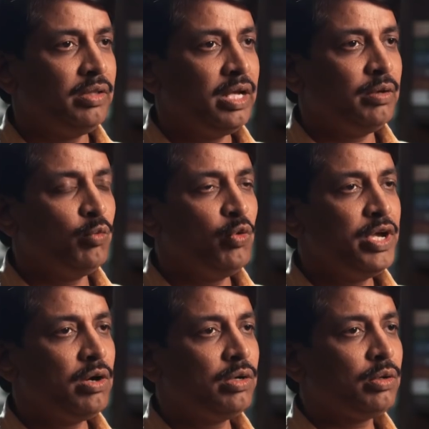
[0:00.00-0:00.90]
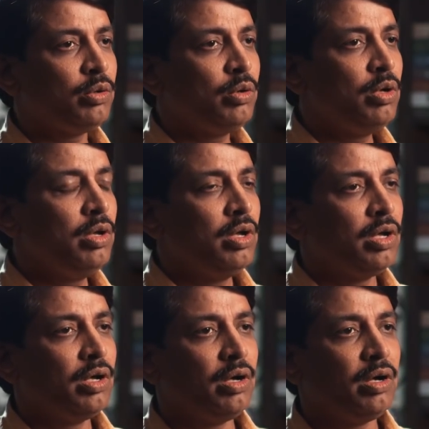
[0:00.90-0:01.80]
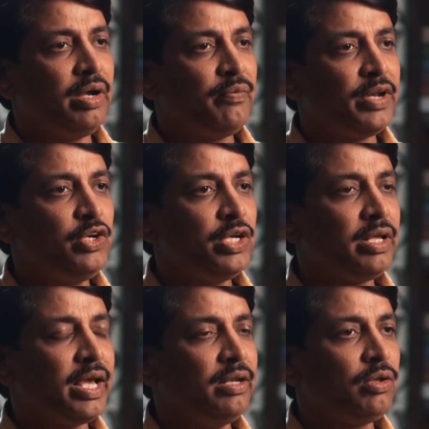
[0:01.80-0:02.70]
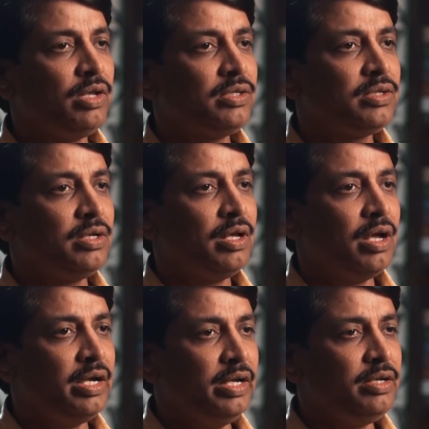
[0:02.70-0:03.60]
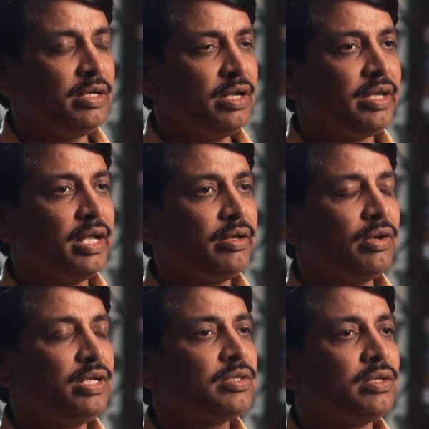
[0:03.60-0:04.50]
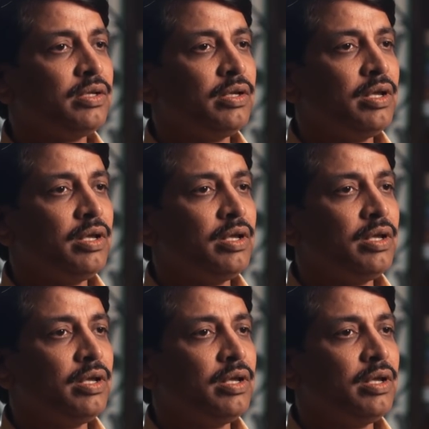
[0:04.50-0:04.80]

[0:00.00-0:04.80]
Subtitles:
Then moving on to differential calculus and integral calculus,